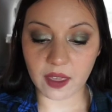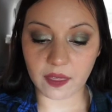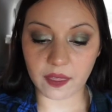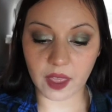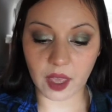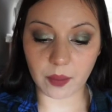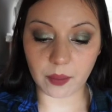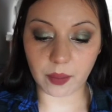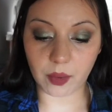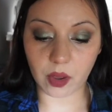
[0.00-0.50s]

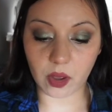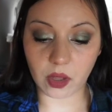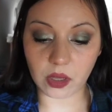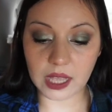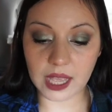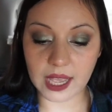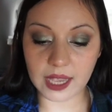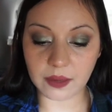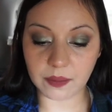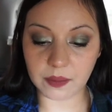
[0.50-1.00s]
that Ball
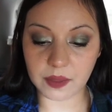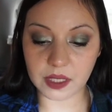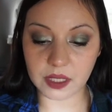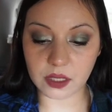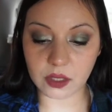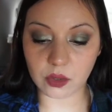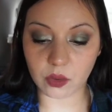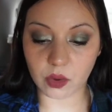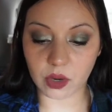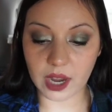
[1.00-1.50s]
had
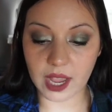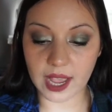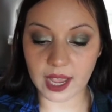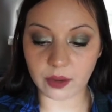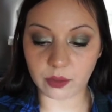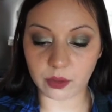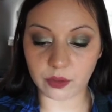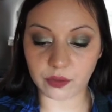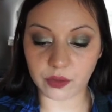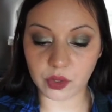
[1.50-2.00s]
missed or
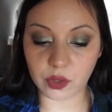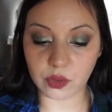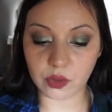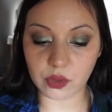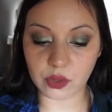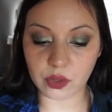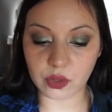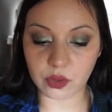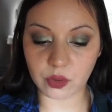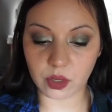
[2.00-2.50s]
had
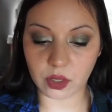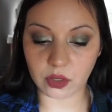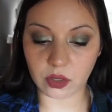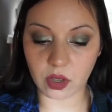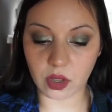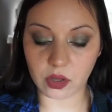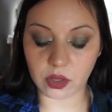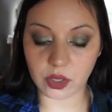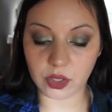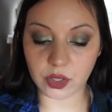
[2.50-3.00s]
refused to
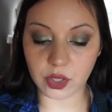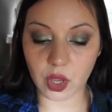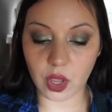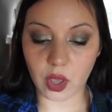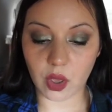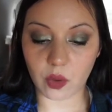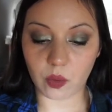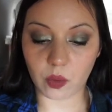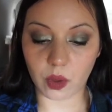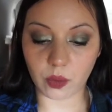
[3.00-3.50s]
acknowledge
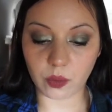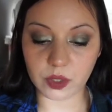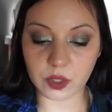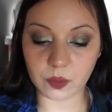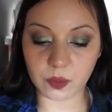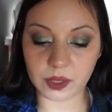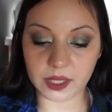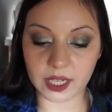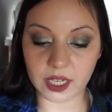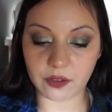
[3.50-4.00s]
what was
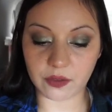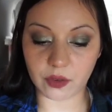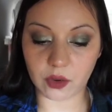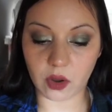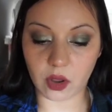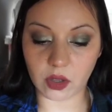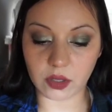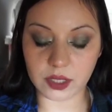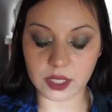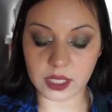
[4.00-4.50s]
plain for
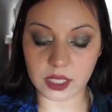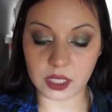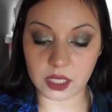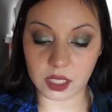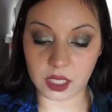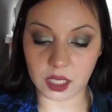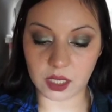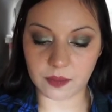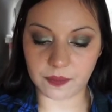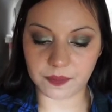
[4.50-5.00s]
all to
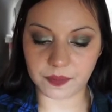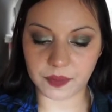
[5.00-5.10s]
see.